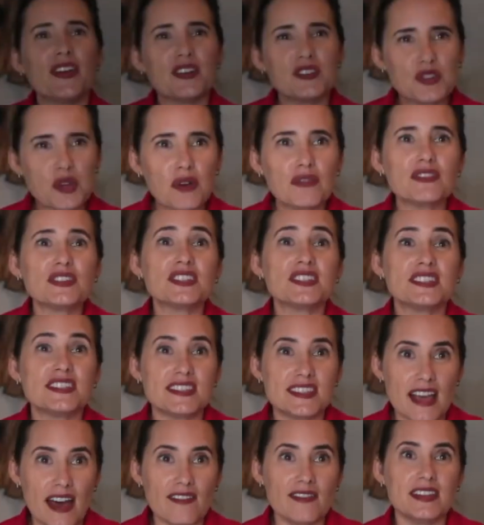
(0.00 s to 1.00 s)
There's over
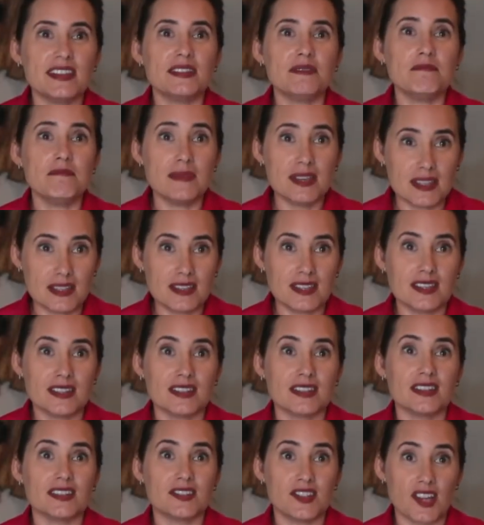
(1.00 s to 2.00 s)
seven million